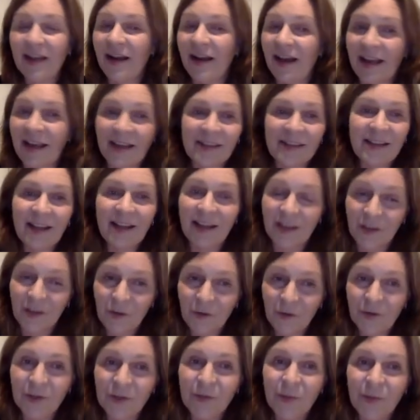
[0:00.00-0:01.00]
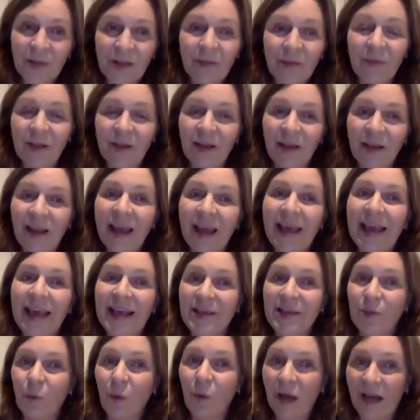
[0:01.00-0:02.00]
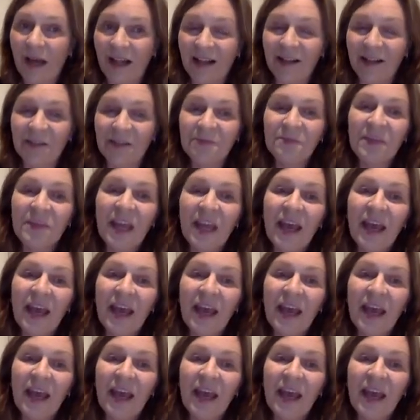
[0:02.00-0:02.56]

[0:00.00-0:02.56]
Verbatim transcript: and I guess like yours will, will like as well